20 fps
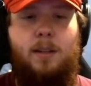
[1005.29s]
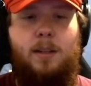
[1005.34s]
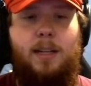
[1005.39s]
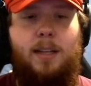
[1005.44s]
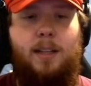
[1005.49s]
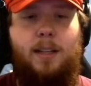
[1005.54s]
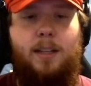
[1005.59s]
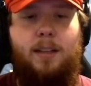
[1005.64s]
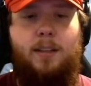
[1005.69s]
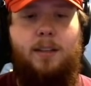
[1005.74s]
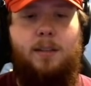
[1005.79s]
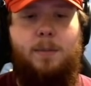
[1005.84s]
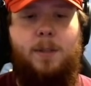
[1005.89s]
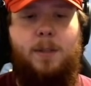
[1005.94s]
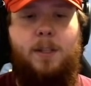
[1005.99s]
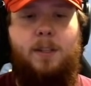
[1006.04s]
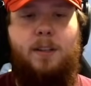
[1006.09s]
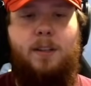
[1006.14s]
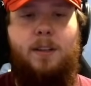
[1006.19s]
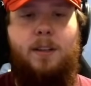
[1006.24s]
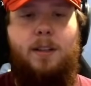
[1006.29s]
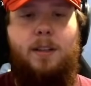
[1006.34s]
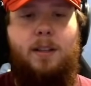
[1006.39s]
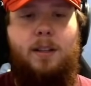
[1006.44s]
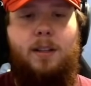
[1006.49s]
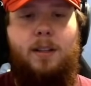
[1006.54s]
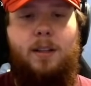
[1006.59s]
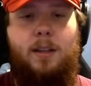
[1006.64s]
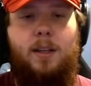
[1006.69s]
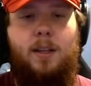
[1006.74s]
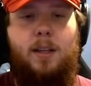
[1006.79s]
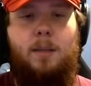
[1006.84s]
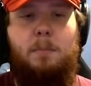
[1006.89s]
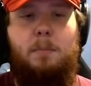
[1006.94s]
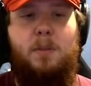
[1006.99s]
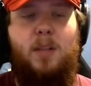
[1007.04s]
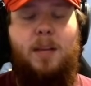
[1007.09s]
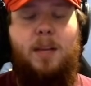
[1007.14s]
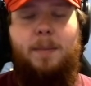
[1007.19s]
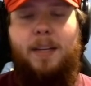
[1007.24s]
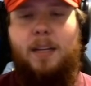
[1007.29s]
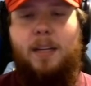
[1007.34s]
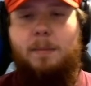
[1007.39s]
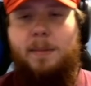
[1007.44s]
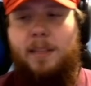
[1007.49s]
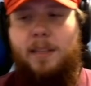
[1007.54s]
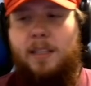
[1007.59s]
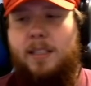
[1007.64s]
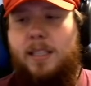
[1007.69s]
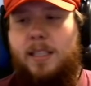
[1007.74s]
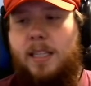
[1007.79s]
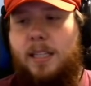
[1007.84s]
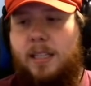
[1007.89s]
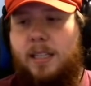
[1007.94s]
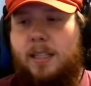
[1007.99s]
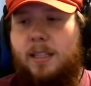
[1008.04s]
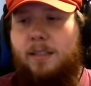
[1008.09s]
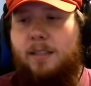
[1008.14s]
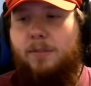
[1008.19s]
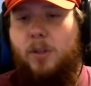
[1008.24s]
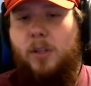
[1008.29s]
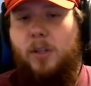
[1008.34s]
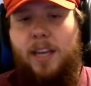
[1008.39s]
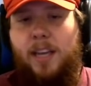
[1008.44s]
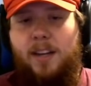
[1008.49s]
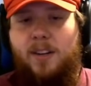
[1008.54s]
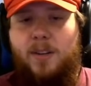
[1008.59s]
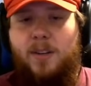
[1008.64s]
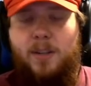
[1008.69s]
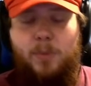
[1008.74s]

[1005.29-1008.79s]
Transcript: I like this part. Climbing up this volcano,